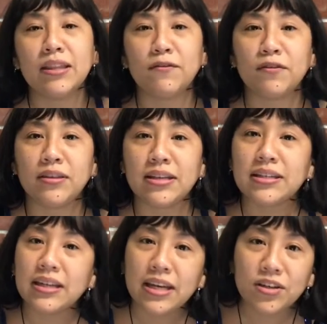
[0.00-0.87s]
different
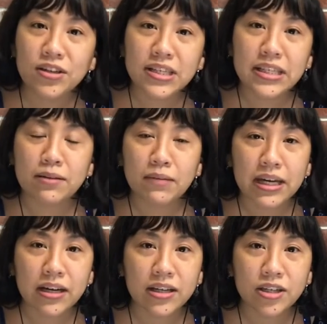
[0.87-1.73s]
destinations in
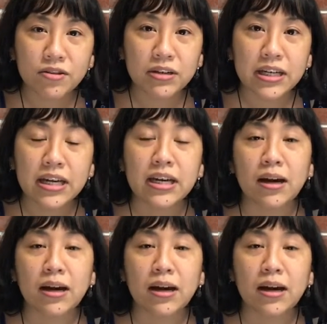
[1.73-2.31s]
my country,